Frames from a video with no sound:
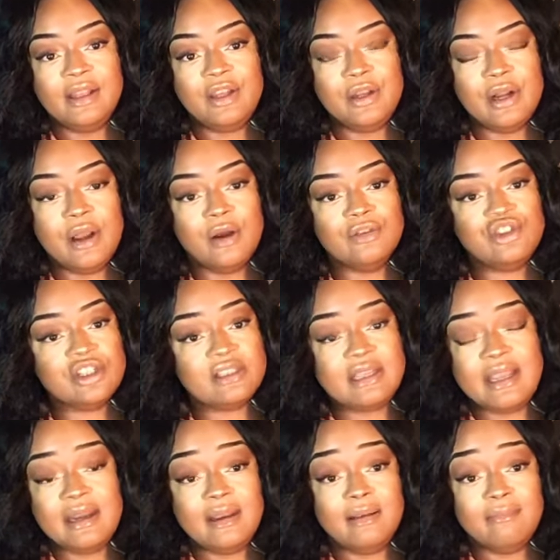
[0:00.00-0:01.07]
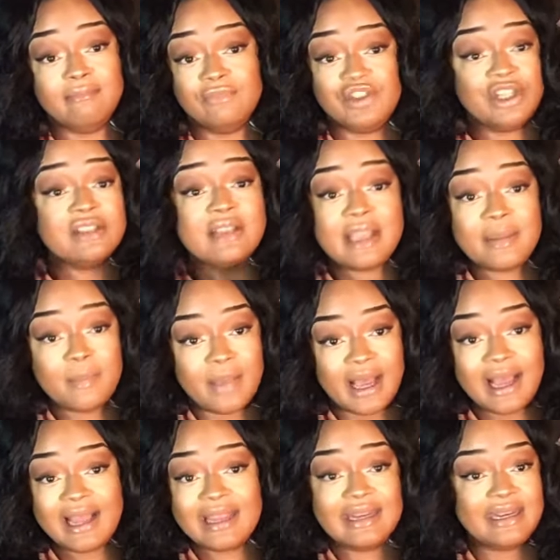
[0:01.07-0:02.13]
You know, just getting just getting
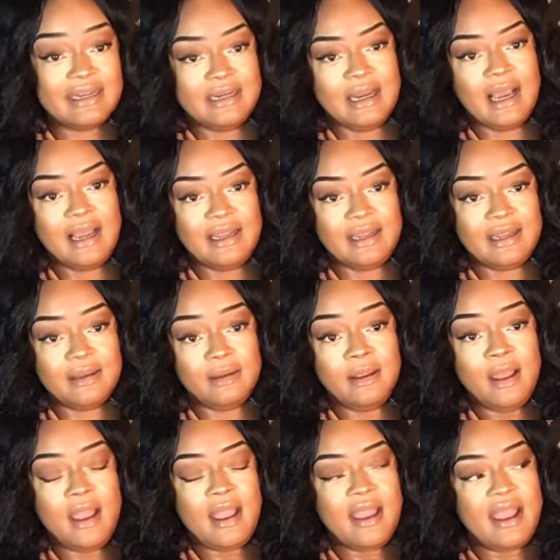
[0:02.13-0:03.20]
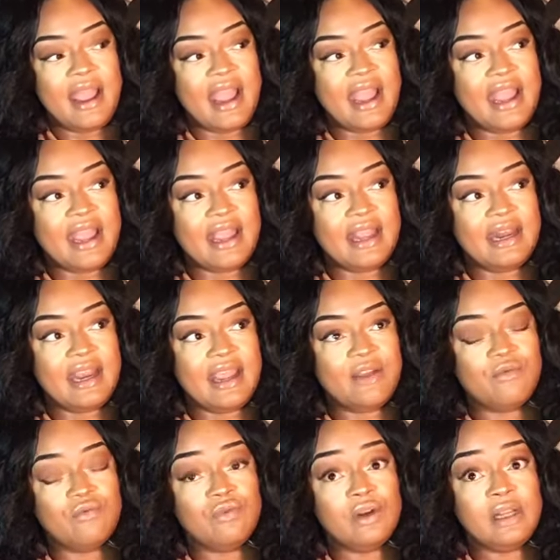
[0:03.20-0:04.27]
by and then dying. And
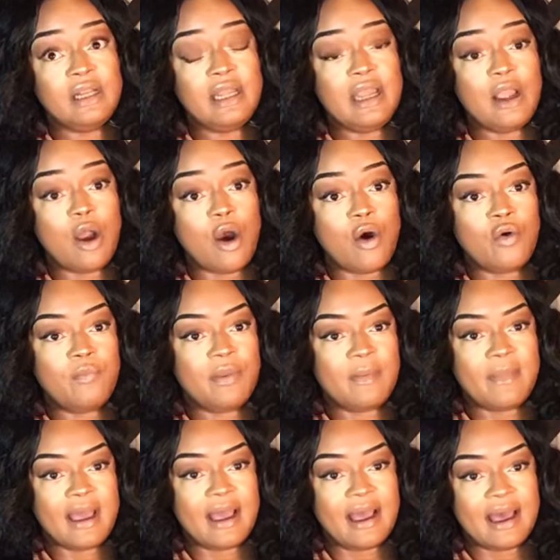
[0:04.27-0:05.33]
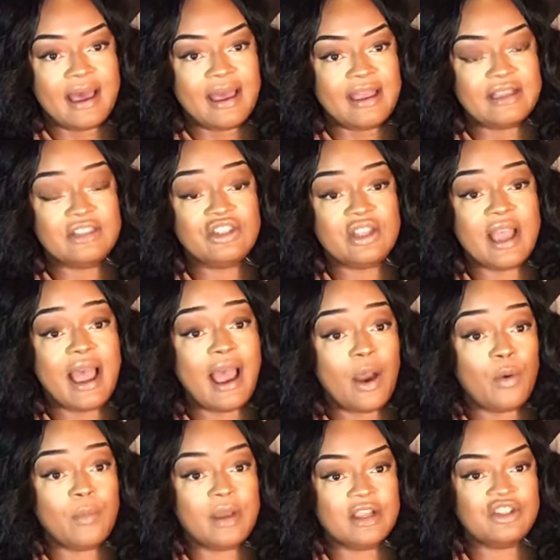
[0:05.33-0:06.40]
it really opened my eyes to
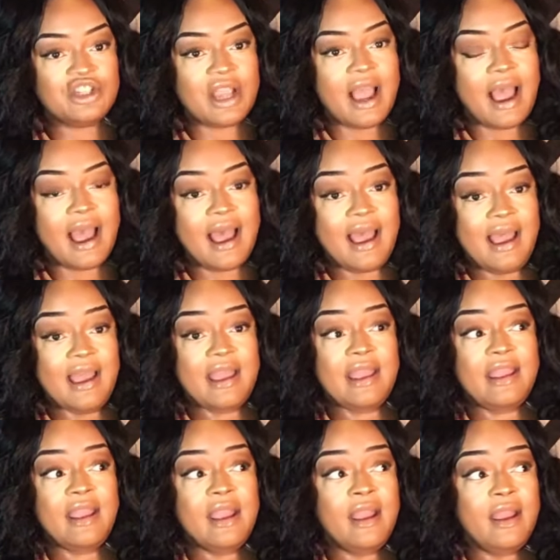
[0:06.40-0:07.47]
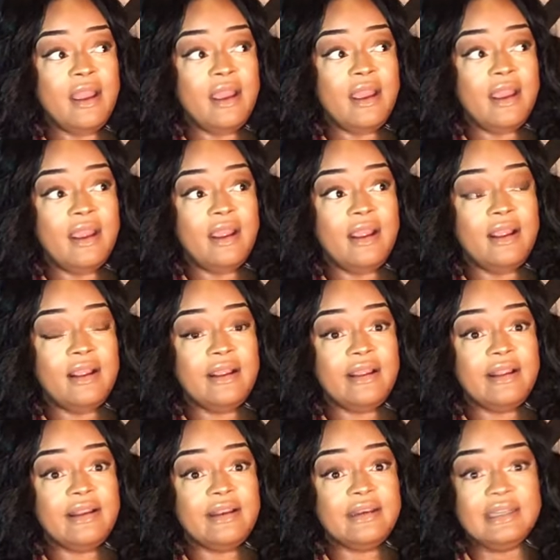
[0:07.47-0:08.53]
how much I
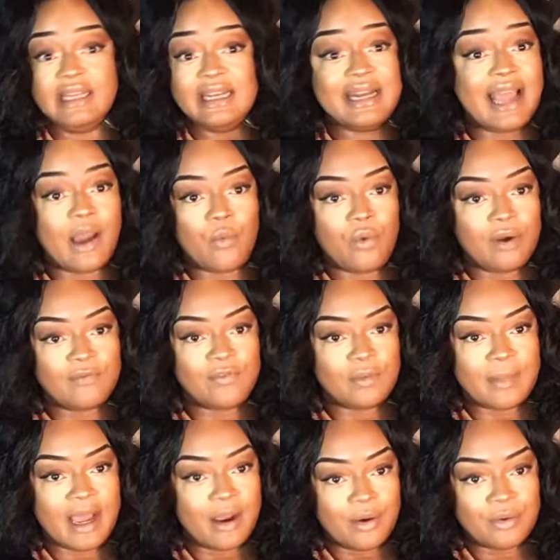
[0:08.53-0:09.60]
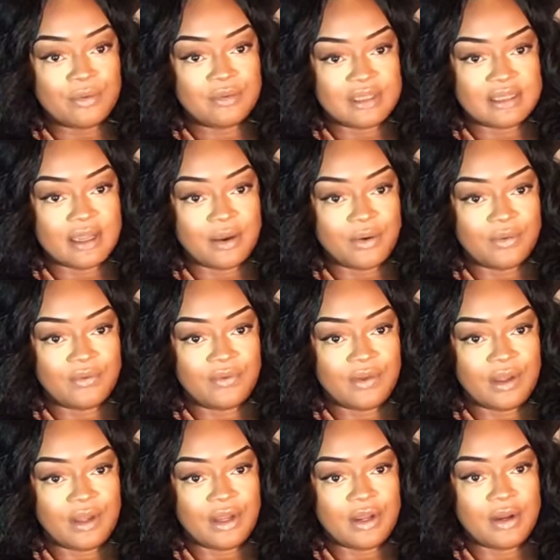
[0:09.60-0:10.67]
did not want for my own self,
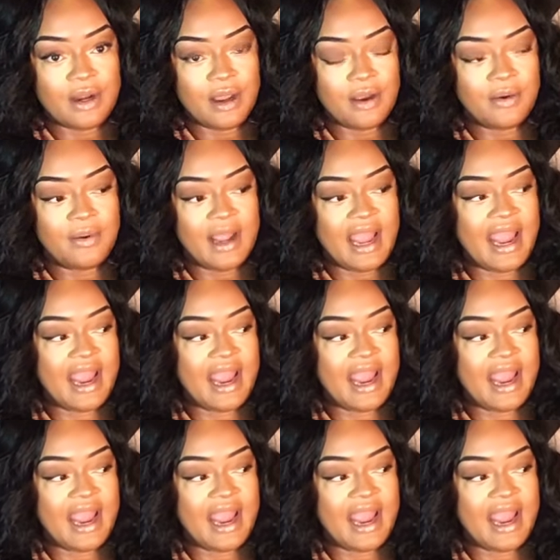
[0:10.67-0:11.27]
you know?